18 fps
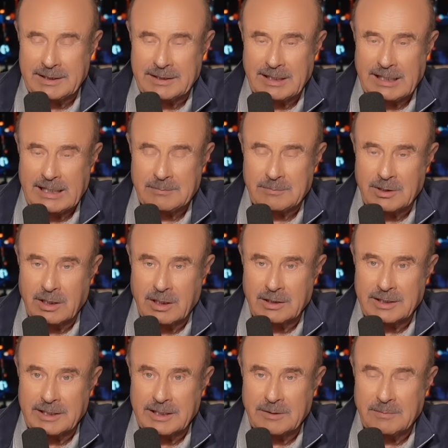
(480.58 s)
time
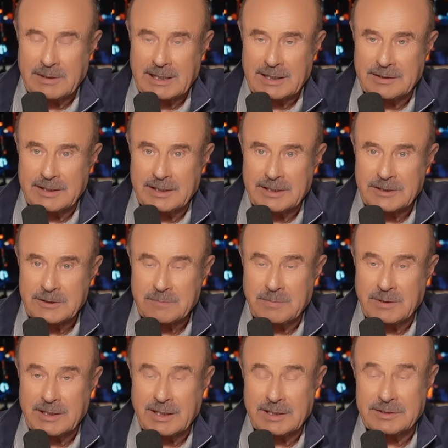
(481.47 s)
talking about this
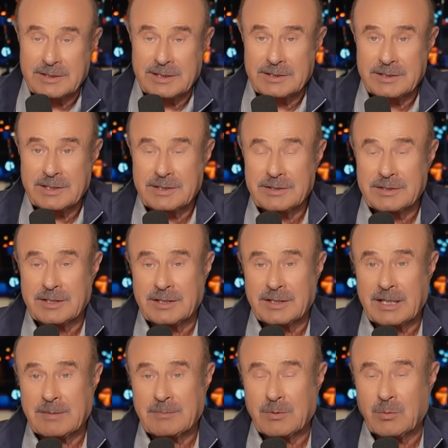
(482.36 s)
because this is the
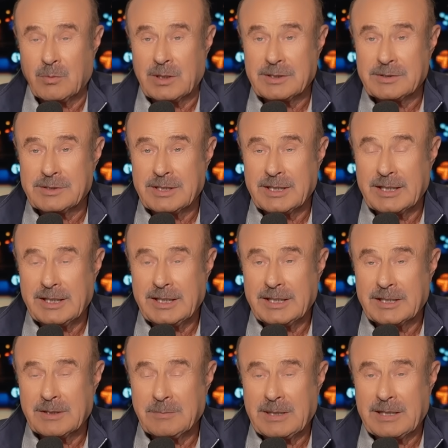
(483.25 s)
#1
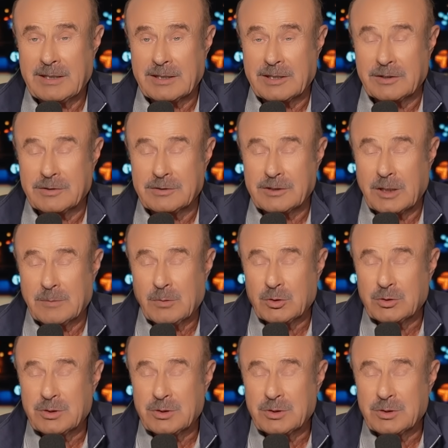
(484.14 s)
city in America. There's almost